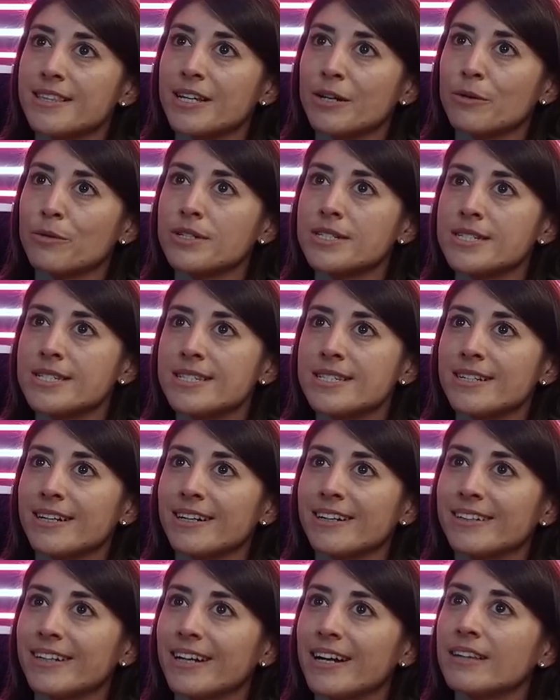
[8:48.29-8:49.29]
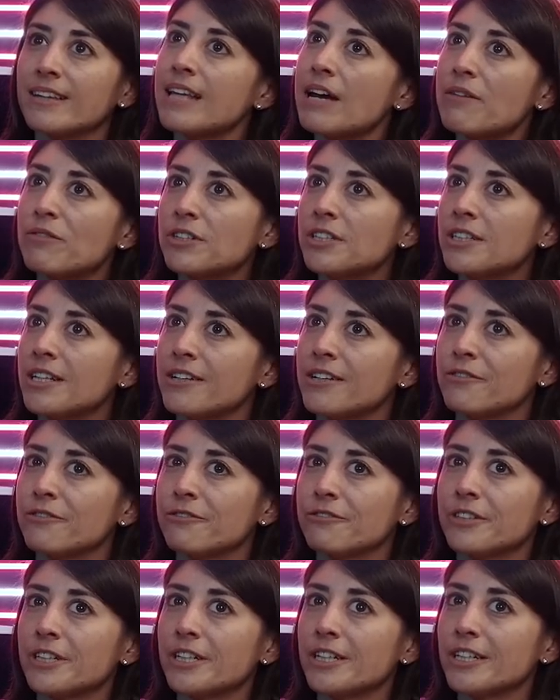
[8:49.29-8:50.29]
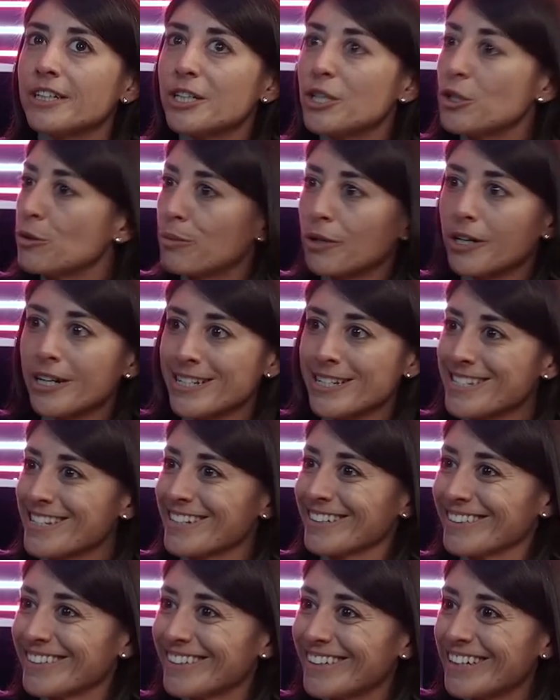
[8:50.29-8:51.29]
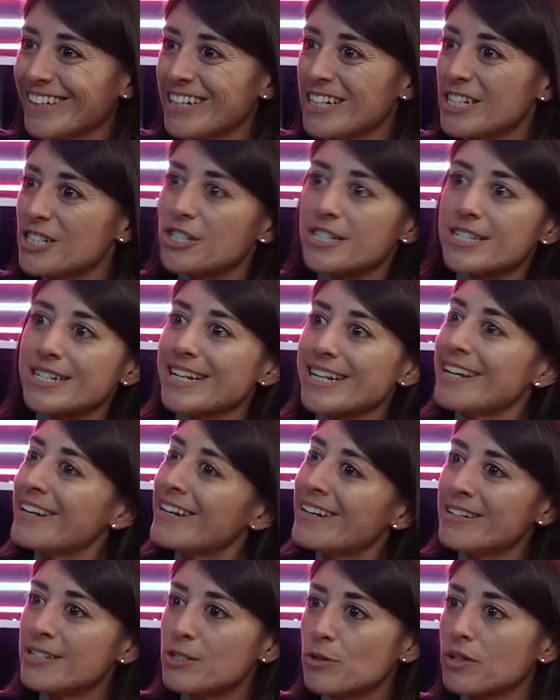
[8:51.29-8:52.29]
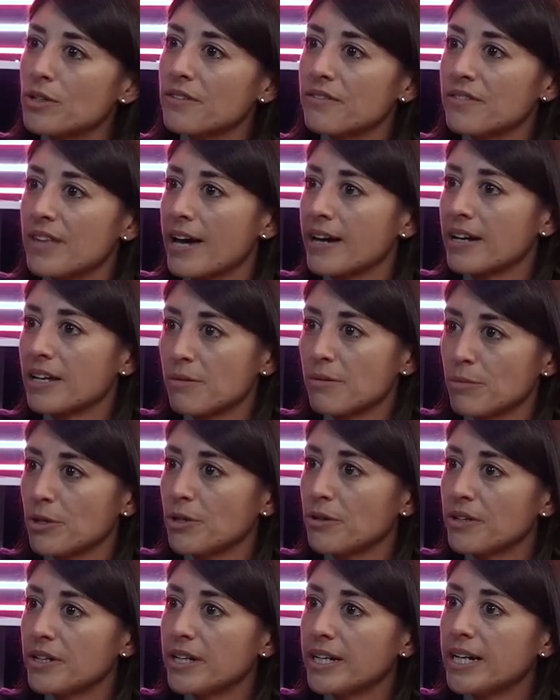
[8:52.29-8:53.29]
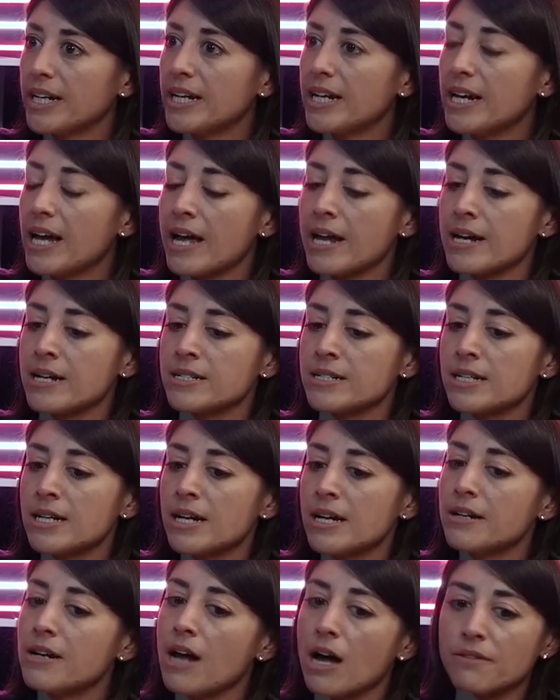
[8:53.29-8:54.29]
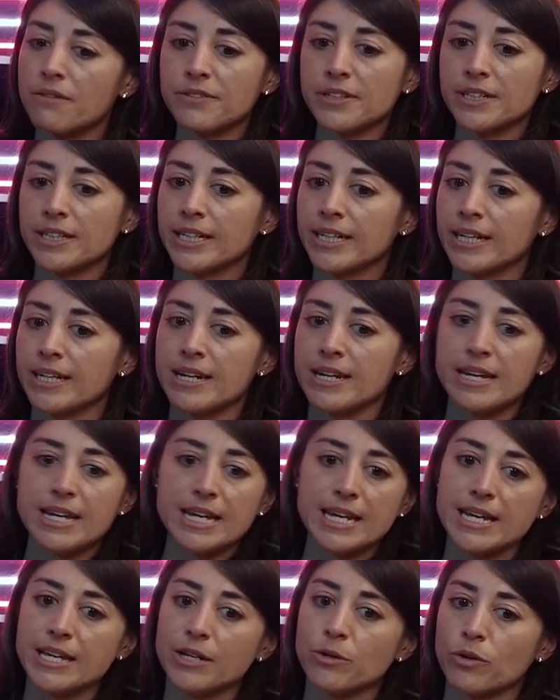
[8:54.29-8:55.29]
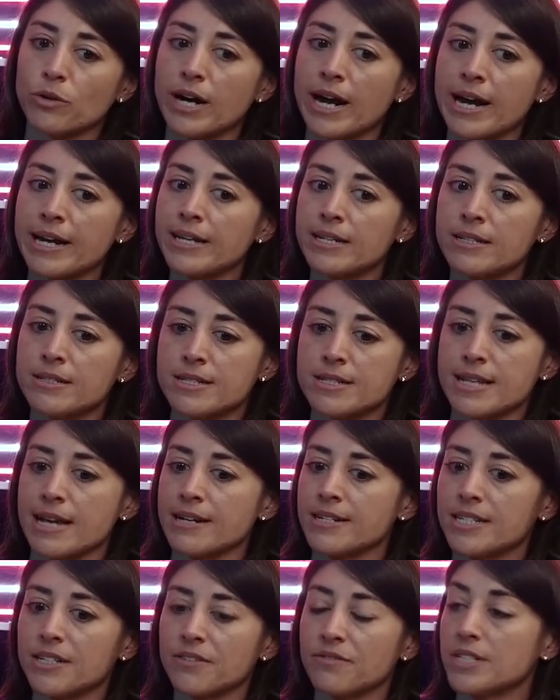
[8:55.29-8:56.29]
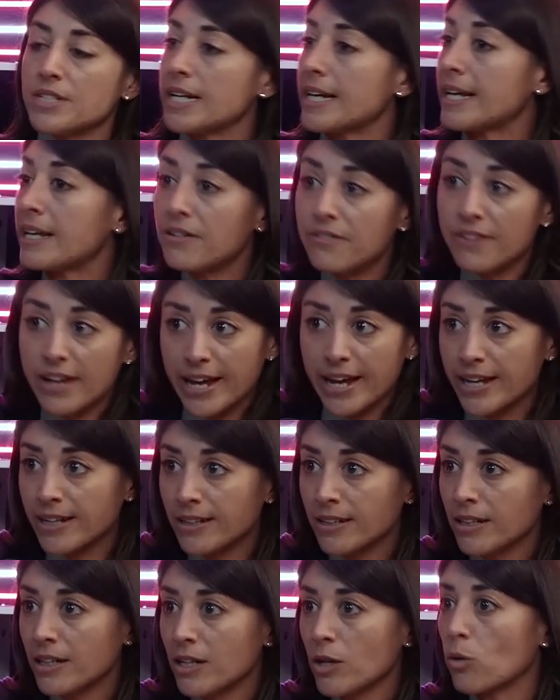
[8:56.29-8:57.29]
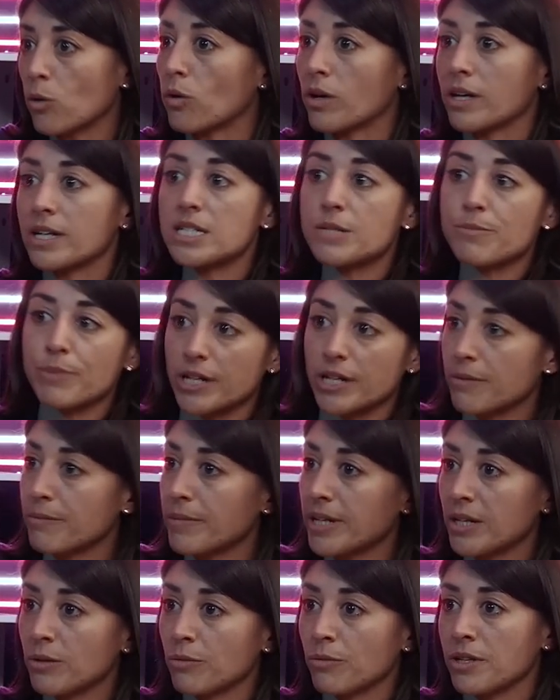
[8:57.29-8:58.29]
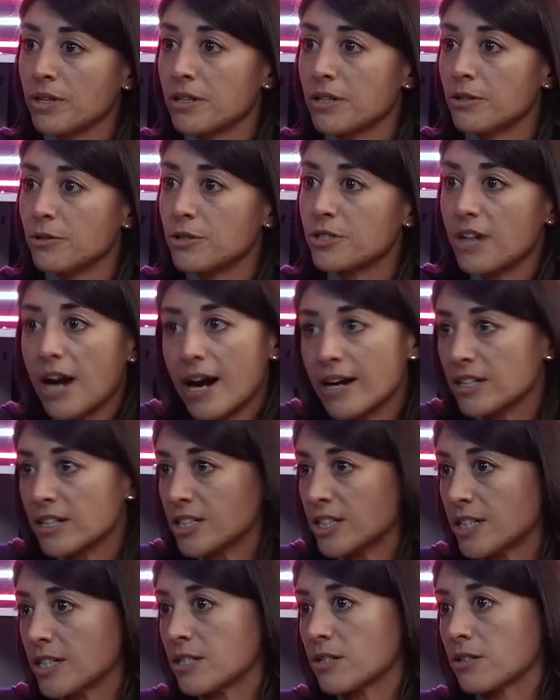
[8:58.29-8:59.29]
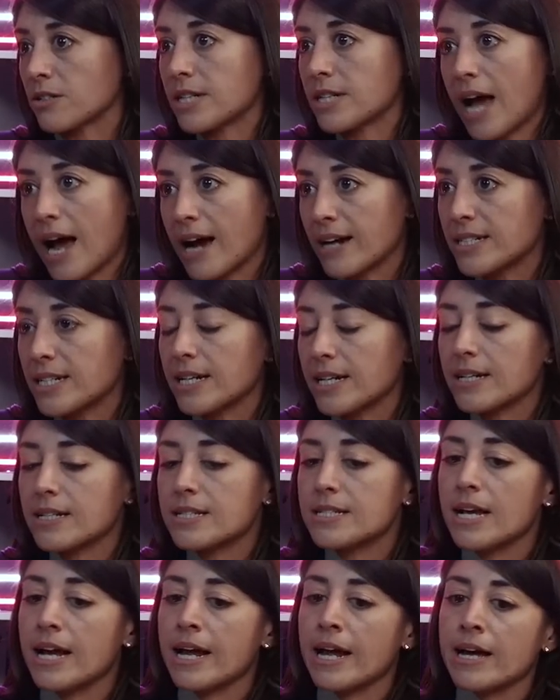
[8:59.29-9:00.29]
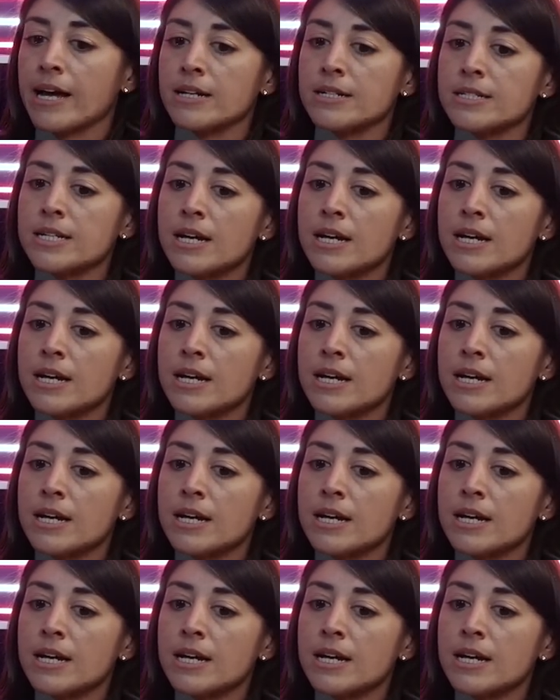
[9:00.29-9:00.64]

was a level of hubris just in sort of that community and not feeling a need or any incentive to innovate or experiment with new strategies or tactics. And